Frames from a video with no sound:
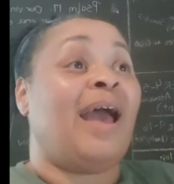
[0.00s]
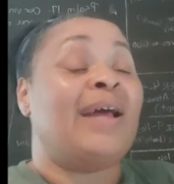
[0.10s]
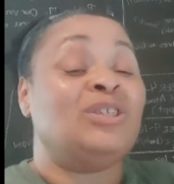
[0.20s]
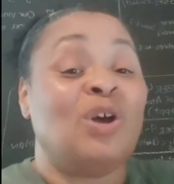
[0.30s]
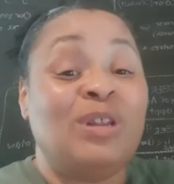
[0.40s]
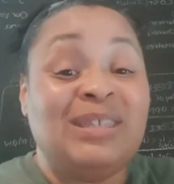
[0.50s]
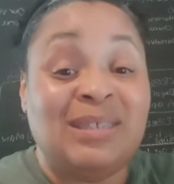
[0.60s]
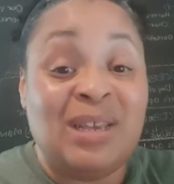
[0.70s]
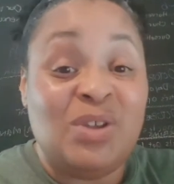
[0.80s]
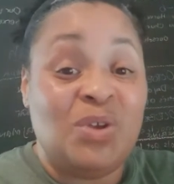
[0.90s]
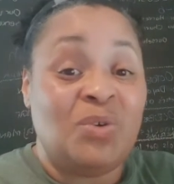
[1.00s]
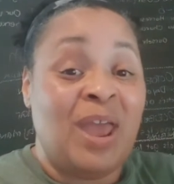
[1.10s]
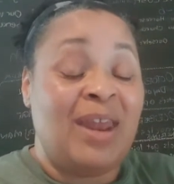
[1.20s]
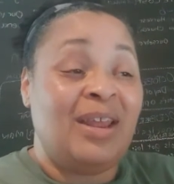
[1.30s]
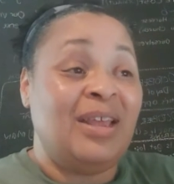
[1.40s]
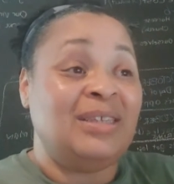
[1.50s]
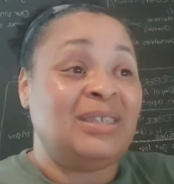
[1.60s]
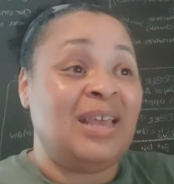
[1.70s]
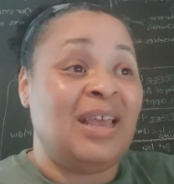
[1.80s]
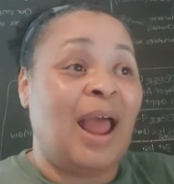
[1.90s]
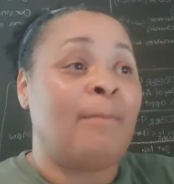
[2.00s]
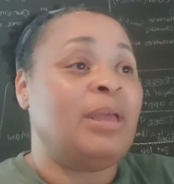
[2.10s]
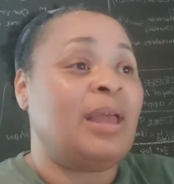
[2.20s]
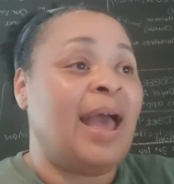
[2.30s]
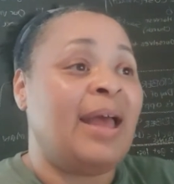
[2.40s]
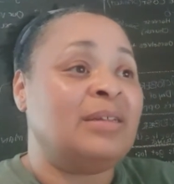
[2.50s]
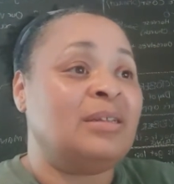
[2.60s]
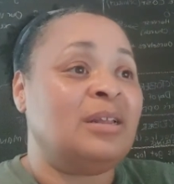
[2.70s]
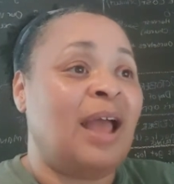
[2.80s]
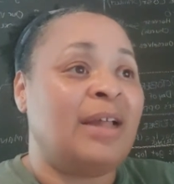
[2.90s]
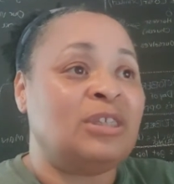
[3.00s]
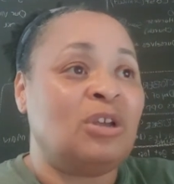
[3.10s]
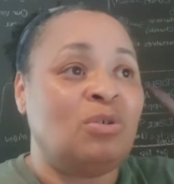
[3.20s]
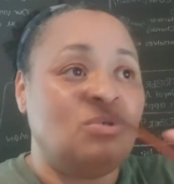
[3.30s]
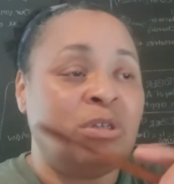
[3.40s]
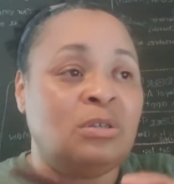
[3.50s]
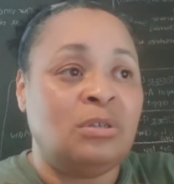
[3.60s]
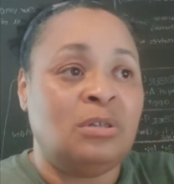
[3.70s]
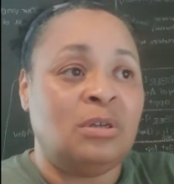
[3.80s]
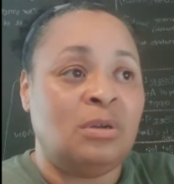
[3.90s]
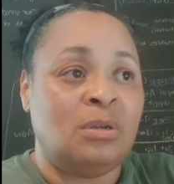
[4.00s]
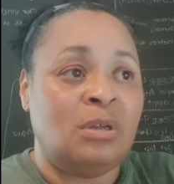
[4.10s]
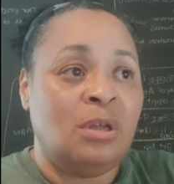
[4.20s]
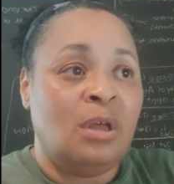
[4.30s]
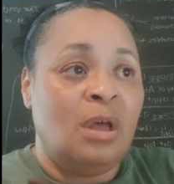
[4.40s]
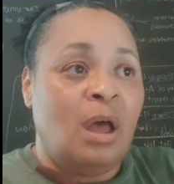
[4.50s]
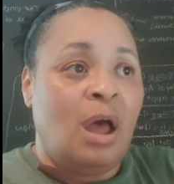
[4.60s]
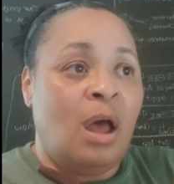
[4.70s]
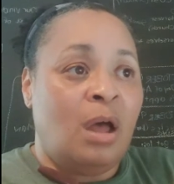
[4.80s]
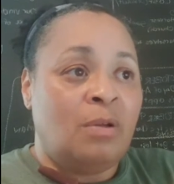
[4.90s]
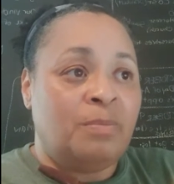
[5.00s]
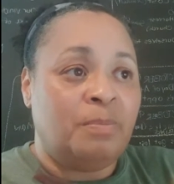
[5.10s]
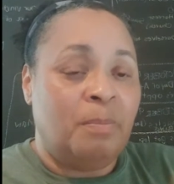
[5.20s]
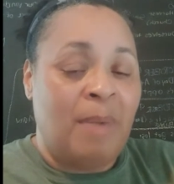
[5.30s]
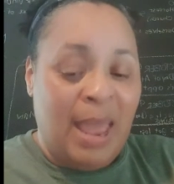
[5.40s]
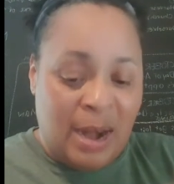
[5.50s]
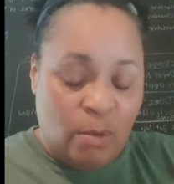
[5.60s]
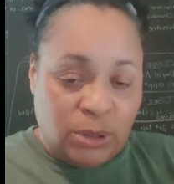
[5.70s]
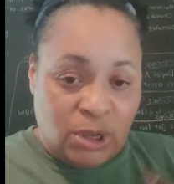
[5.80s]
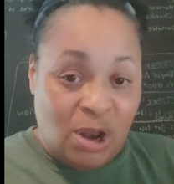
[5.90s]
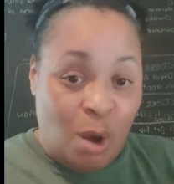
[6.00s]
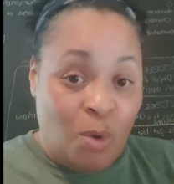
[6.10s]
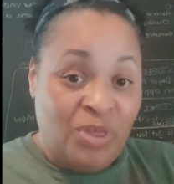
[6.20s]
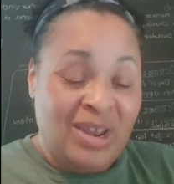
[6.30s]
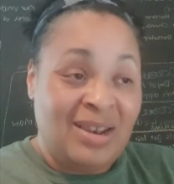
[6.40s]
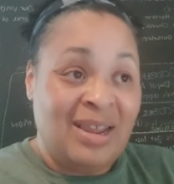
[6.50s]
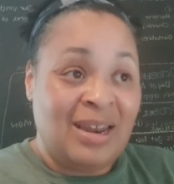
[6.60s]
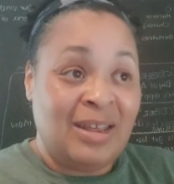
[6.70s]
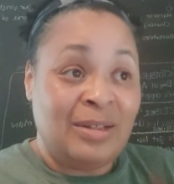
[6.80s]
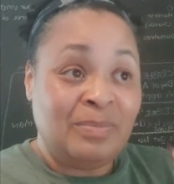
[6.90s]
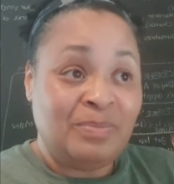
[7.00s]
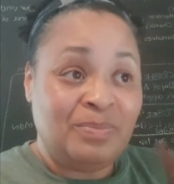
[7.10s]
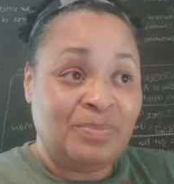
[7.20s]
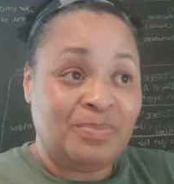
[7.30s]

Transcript: God told Ezekiel that. He said, I mean, God God told the the um, man that was clothed in linen